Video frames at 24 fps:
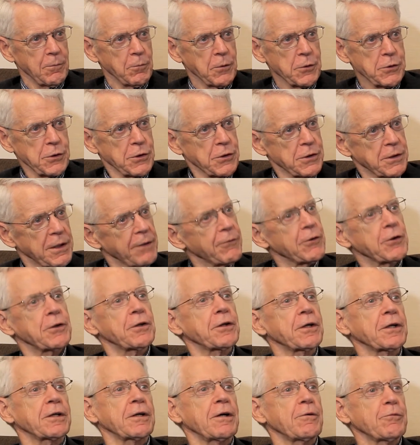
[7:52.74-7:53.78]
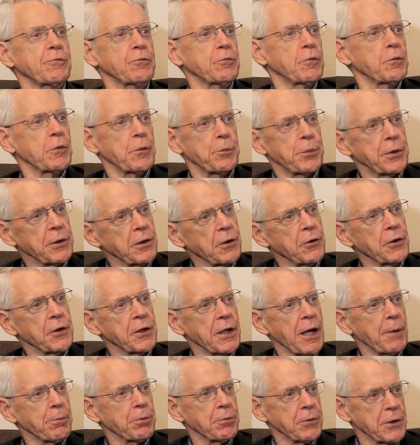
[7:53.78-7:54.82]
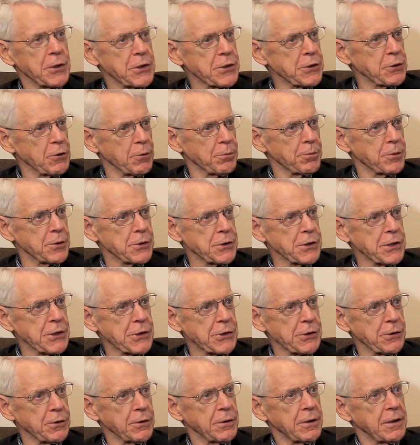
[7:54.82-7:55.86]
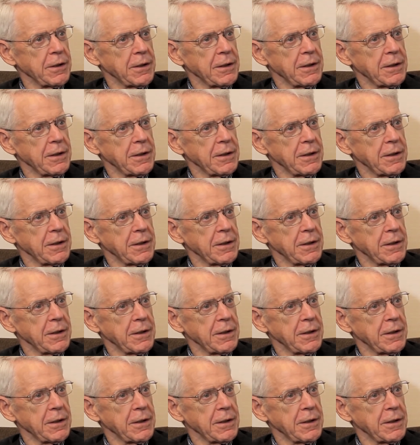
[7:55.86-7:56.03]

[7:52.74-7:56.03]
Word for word: which is never going to come from a pill, an operation, or procedure.